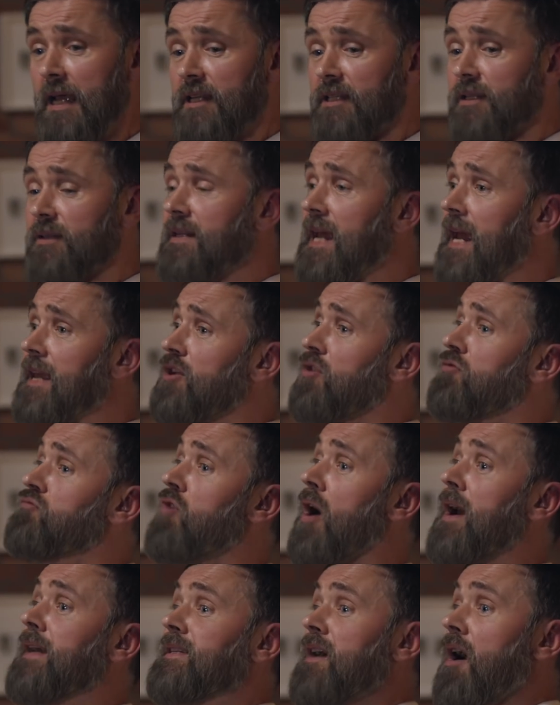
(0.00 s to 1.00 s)
So take your
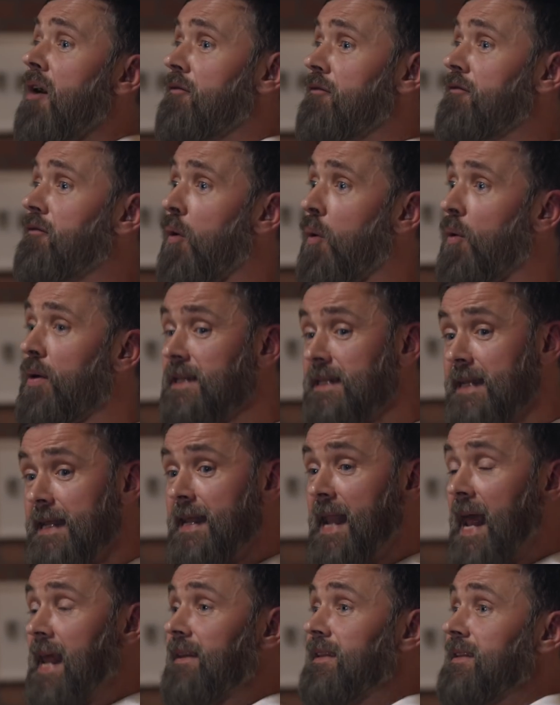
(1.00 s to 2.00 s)
right arm forward,
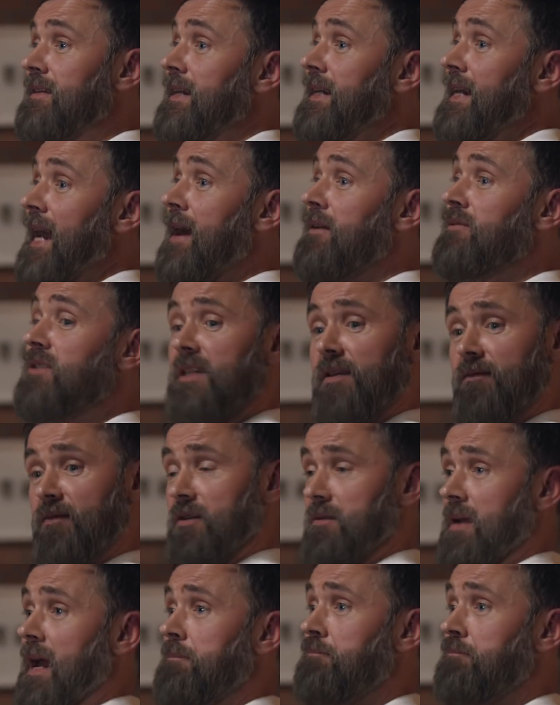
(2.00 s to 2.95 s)
lengthen it out as if you're